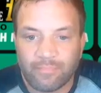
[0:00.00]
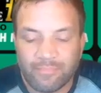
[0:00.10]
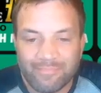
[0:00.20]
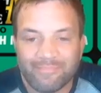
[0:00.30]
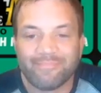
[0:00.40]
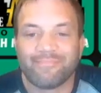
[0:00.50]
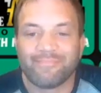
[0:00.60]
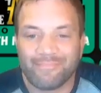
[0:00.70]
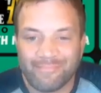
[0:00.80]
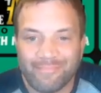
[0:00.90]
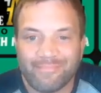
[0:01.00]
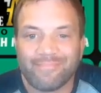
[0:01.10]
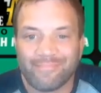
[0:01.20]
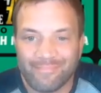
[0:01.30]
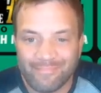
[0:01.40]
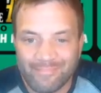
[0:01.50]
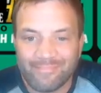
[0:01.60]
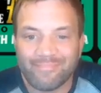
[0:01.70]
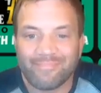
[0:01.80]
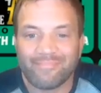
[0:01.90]

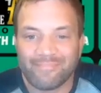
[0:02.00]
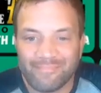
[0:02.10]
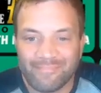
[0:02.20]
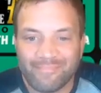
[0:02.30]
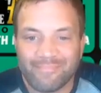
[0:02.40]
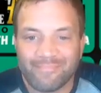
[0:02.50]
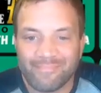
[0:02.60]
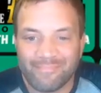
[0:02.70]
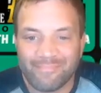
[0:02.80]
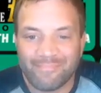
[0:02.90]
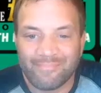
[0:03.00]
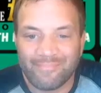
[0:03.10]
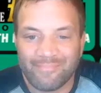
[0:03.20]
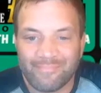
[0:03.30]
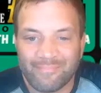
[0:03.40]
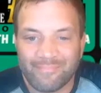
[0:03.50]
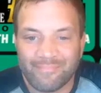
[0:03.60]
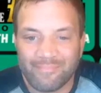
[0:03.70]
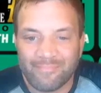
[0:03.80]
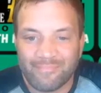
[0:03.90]

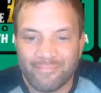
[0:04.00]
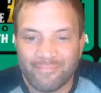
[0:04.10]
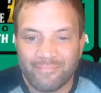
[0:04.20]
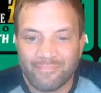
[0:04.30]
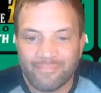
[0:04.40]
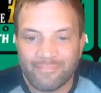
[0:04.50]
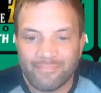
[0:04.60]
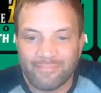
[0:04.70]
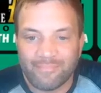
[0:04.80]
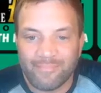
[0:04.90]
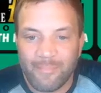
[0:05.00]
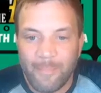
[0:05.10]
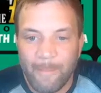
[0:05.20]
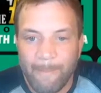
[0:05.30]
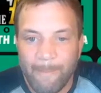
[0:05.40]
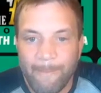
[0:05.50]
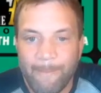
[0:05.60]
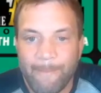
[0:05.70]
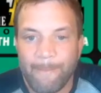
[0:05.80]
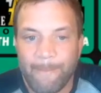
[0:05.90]

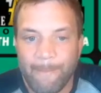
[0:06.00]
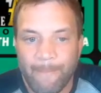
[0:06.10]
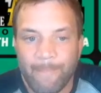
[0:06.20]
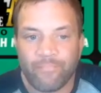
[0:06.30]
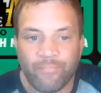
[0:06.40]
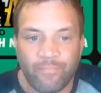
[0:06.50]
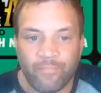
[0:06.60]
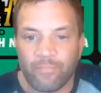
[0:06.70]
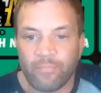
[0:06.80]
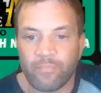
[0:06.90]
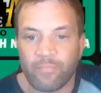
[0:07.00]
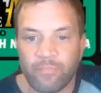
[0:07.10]
[no speech]